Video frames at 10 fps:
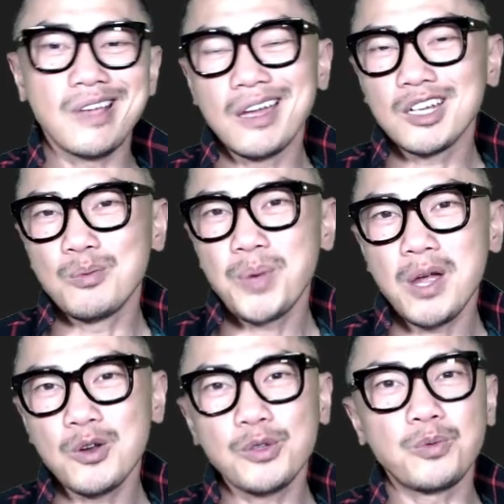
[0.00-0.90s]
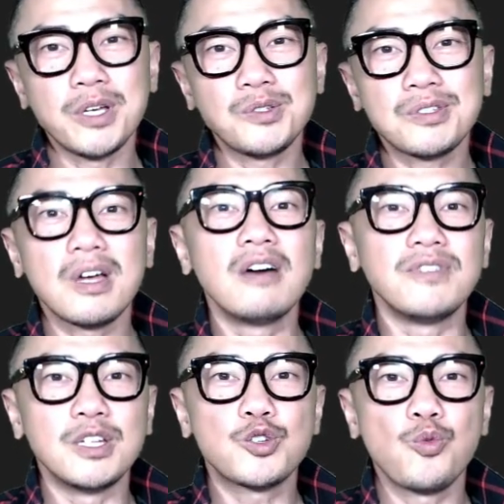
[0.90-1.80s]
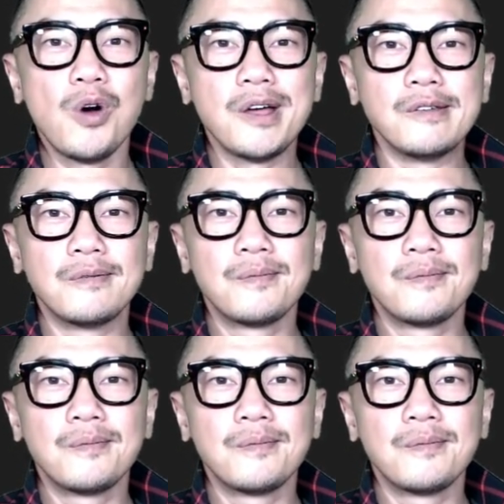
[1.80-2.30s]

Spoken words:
and compare the risk of each one.